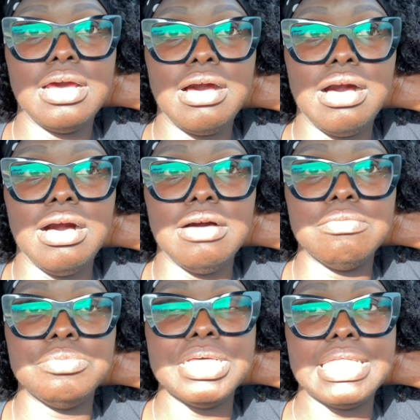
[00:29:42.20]

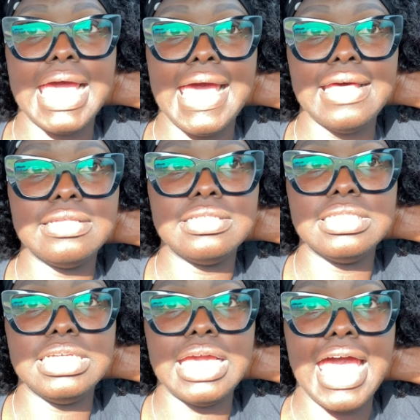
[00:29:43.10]
um, but that
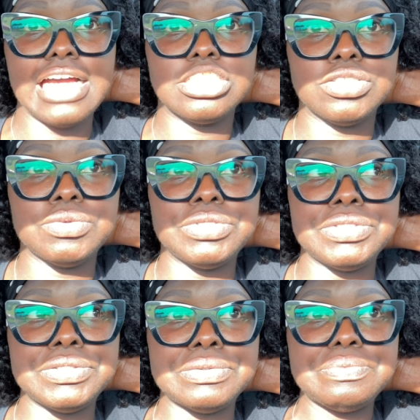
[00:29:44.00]
the
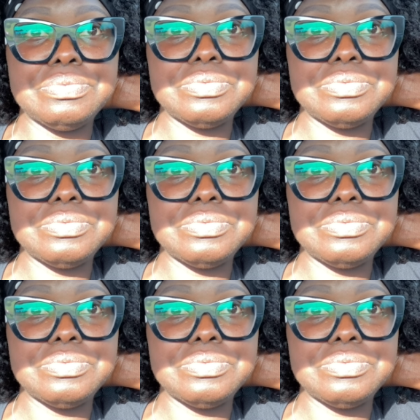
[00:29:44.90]
actual